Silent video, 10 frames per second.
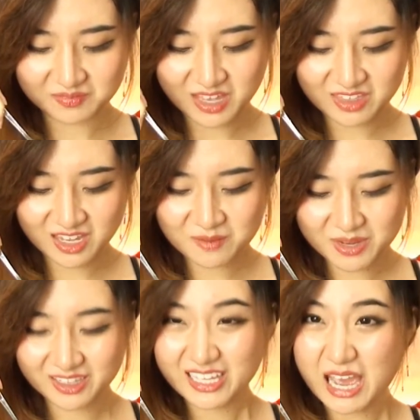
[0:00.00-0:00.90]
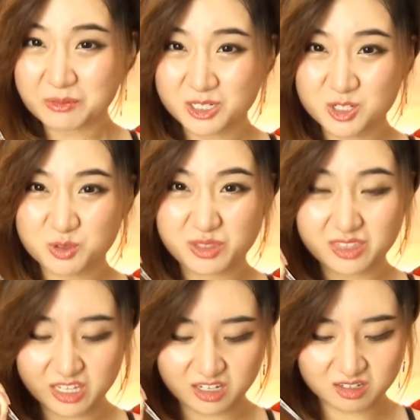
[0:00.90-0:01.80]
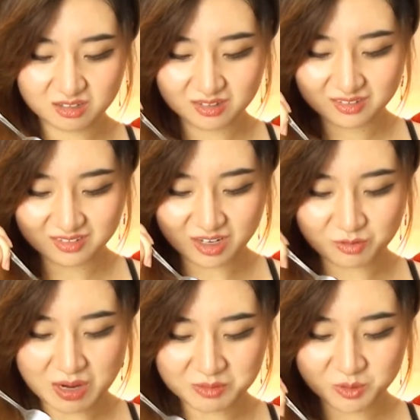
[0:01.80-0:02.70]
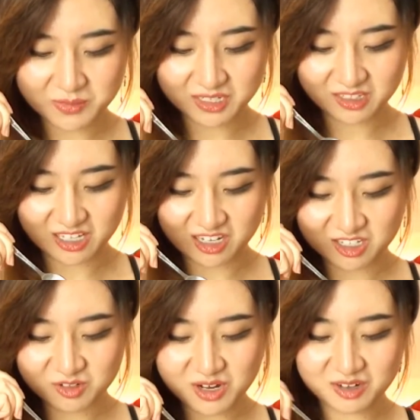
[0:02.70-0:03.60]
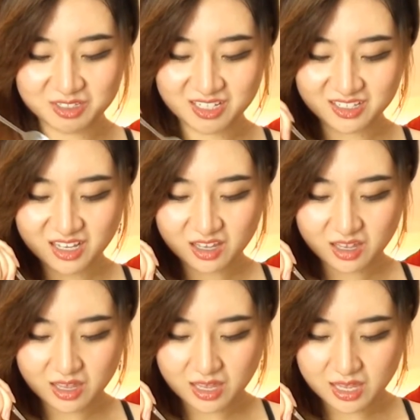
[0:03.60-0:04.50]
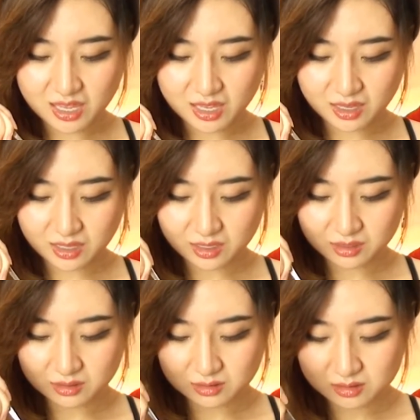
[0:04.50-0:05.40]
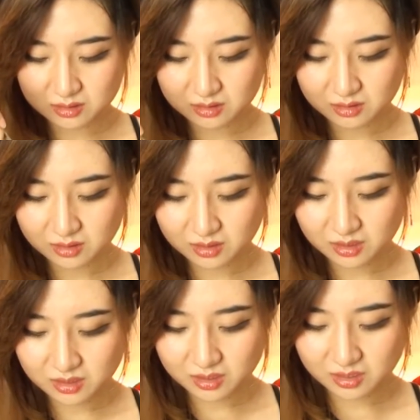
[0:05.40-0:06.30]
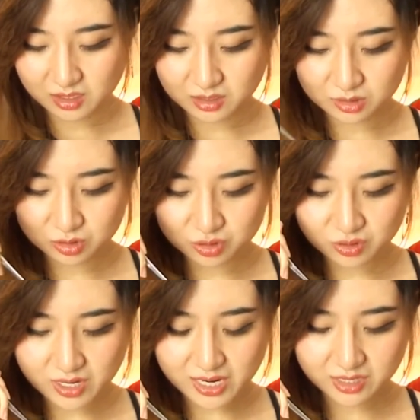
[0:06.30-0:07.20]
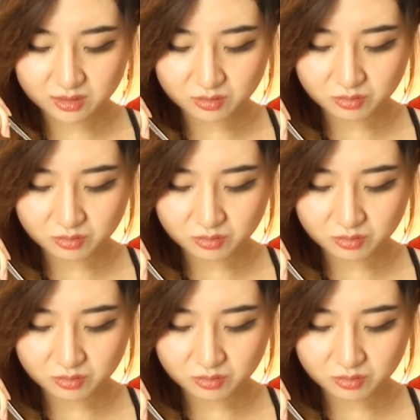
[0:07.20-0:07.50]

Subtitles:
I think I made the cabbage too thick. I wrapped too many layers around it. And I'm going to try the